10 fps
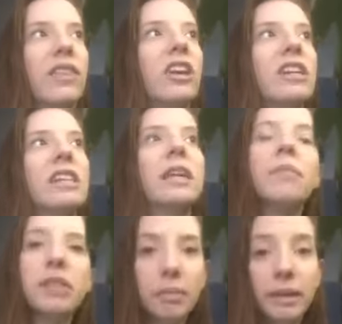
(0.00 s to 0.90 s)
there
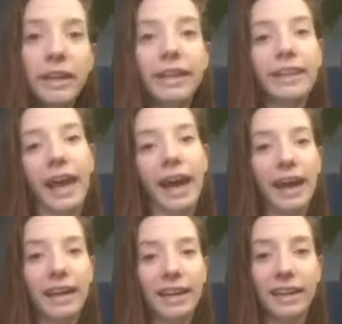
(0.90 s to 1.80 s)
seems to be a
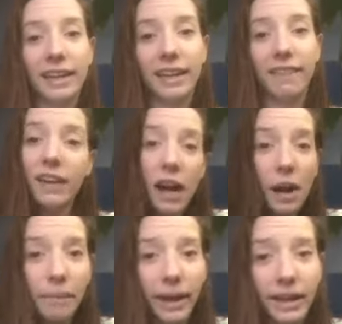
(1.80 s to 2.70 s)
lag in the
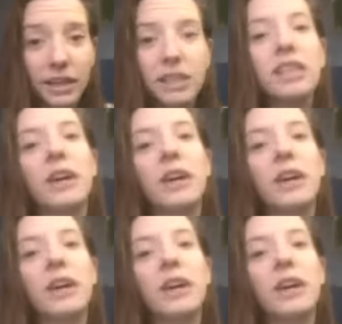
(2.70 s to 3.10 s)
comments.